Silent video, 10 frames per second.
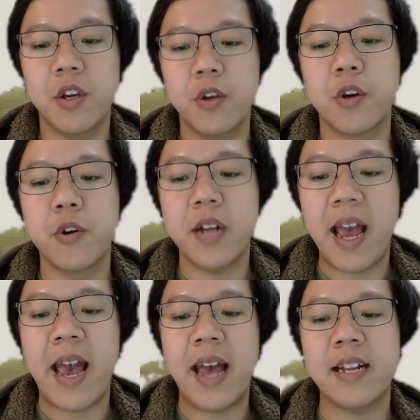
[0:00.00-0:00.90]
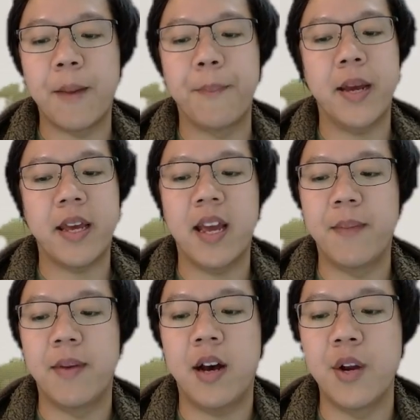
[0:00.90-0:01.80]
you could end up picking
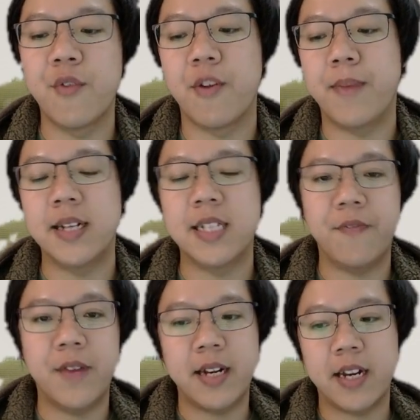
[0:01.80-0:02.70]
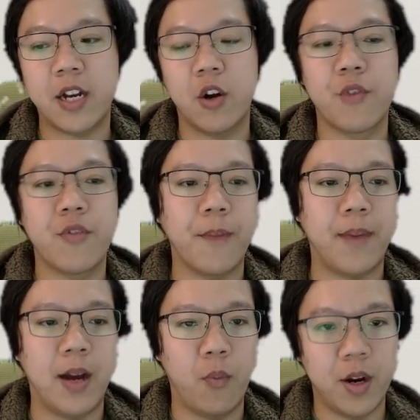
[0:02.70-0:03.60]
up 100 by defeating the contract
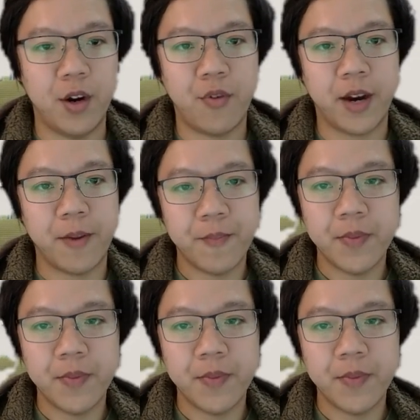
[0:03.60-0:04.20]
by 1 trick.